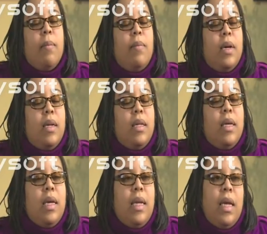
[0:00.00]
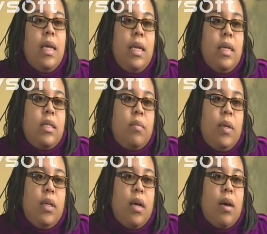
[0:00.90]
but it needs to
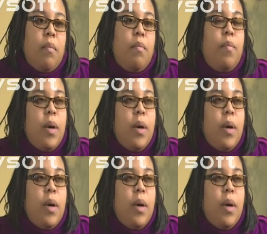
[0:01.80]
be done.